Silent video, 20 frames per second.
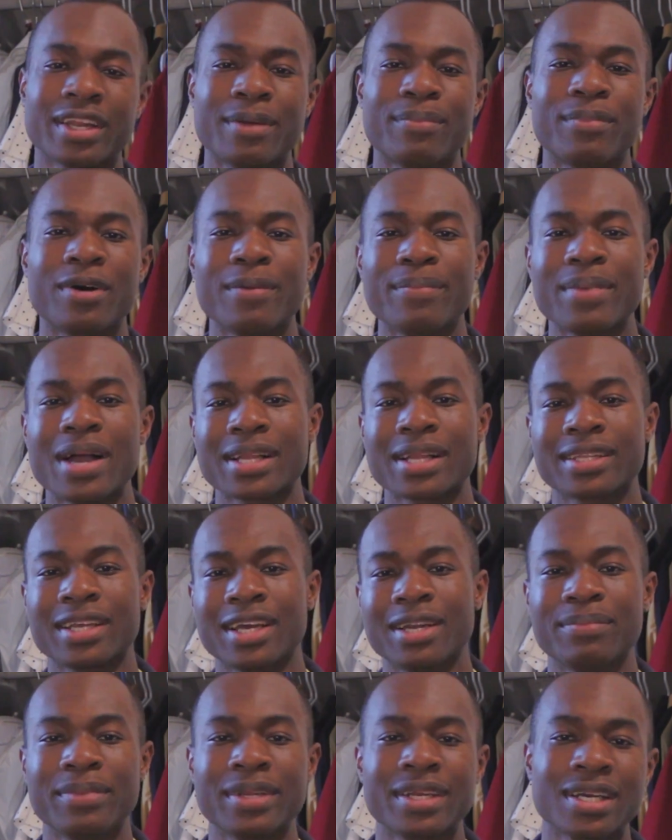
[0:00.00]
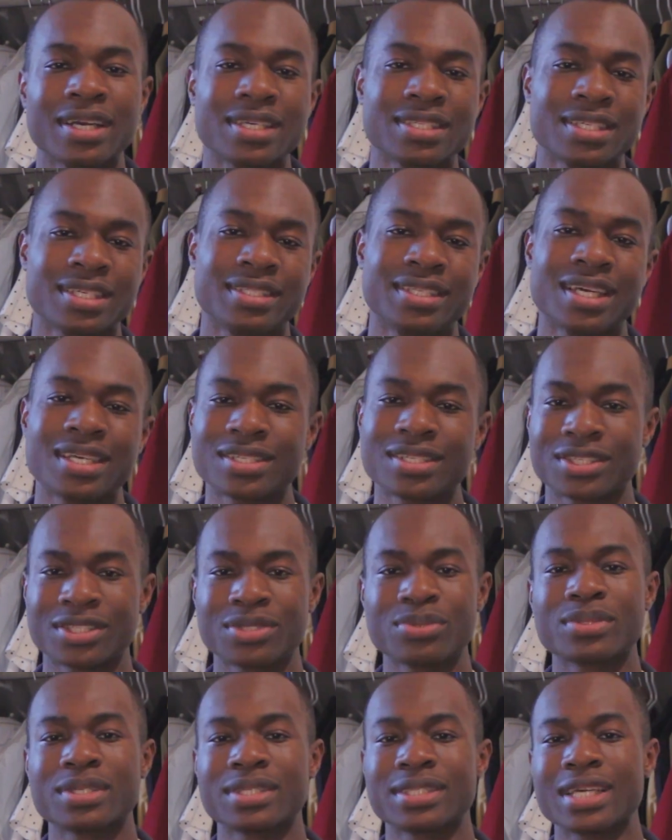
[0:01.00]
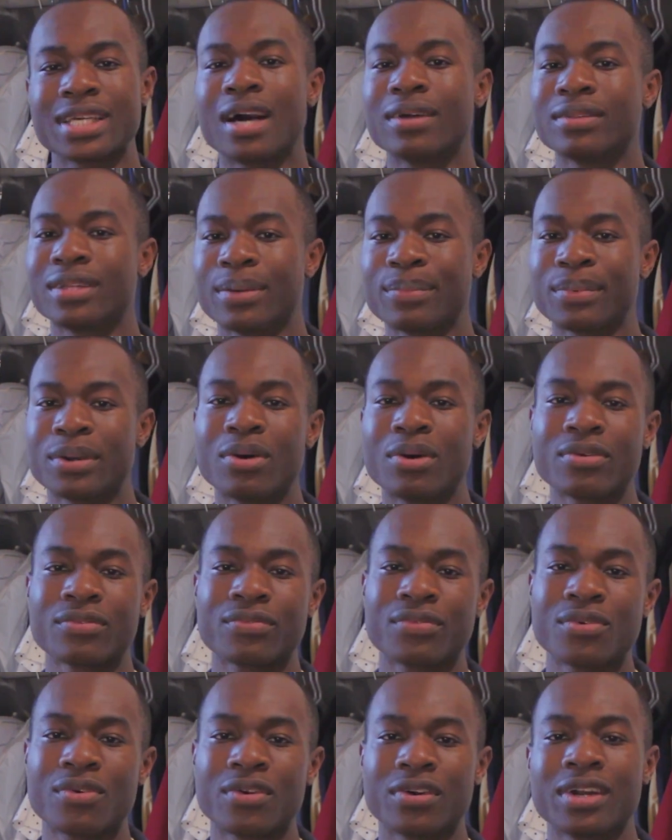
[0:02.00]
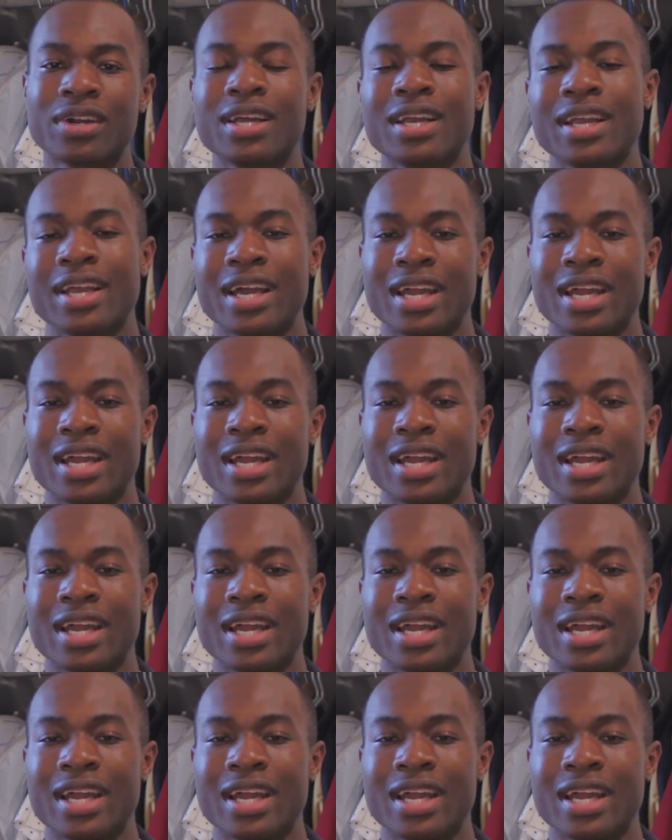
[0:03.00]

that I bought back then because it doesn't suit the style that I'm going for.